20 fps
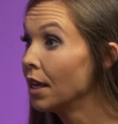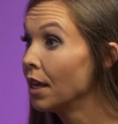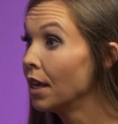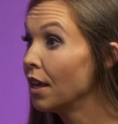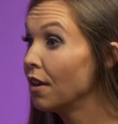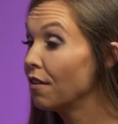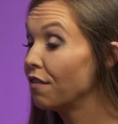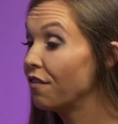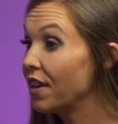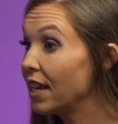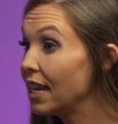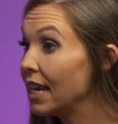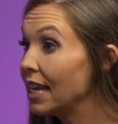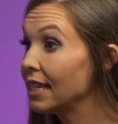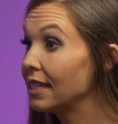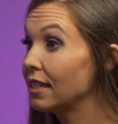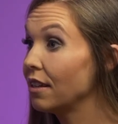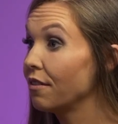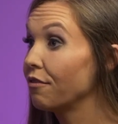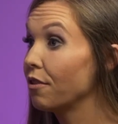fitness
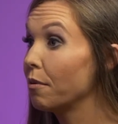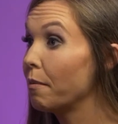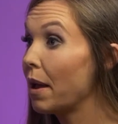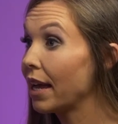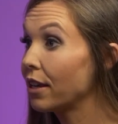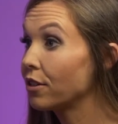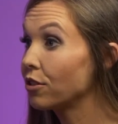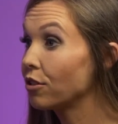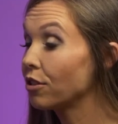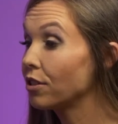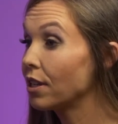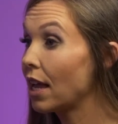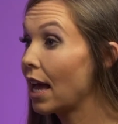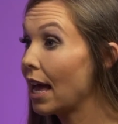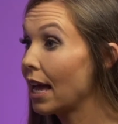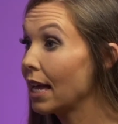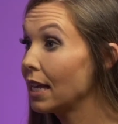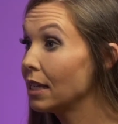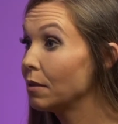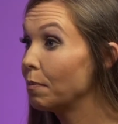and from
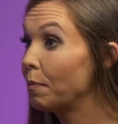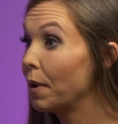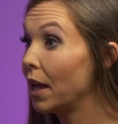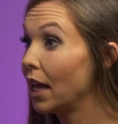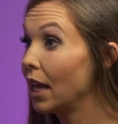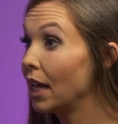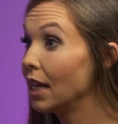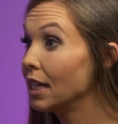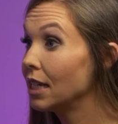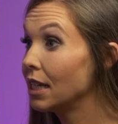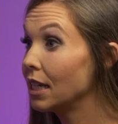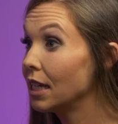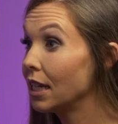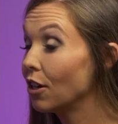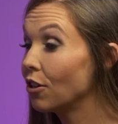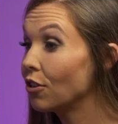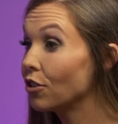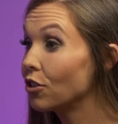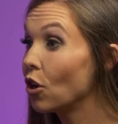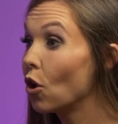exercise, but
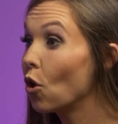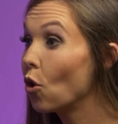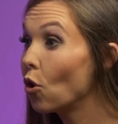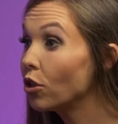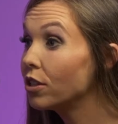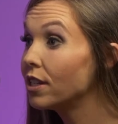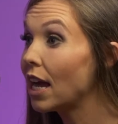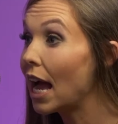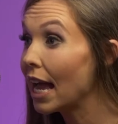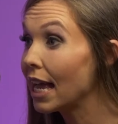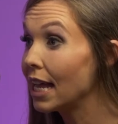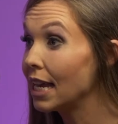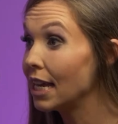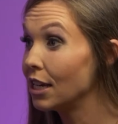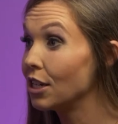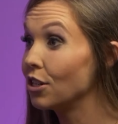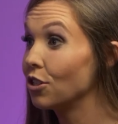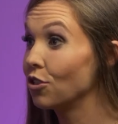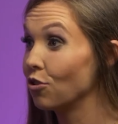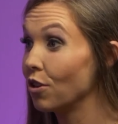there's a whole diet
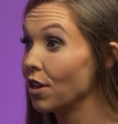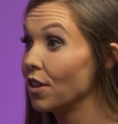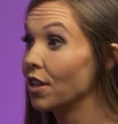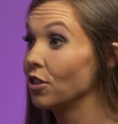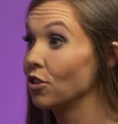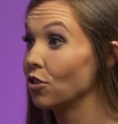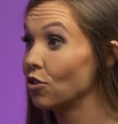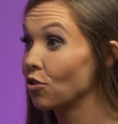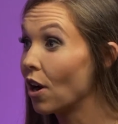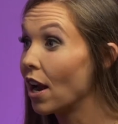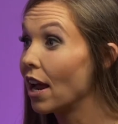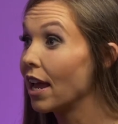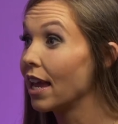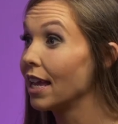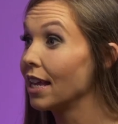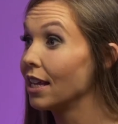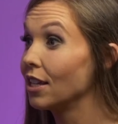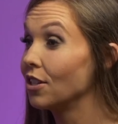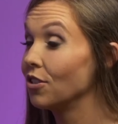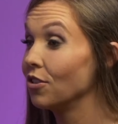industry that's
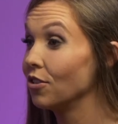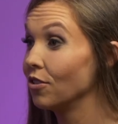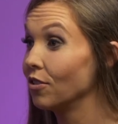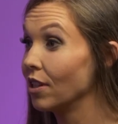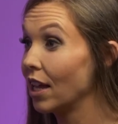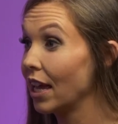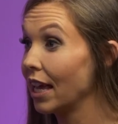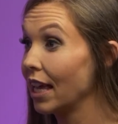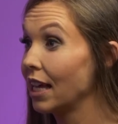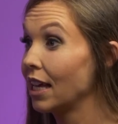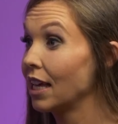trying to like